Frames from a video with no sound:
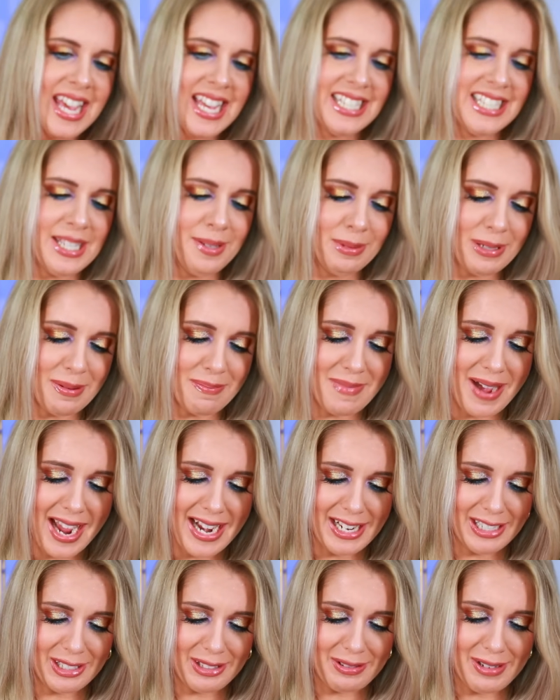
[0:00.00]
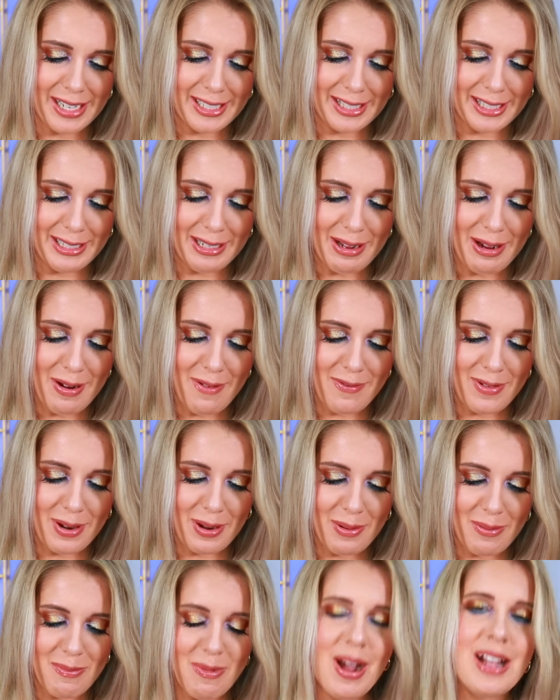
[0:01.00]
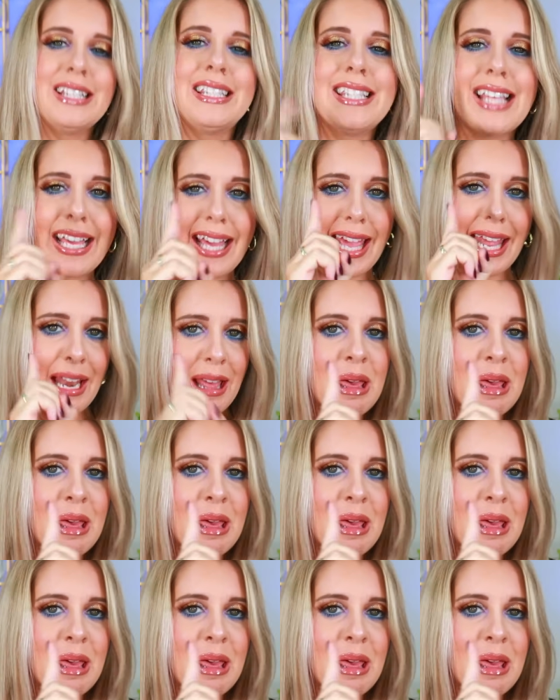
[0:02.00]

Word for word: Seems that mine is crusted over. One second.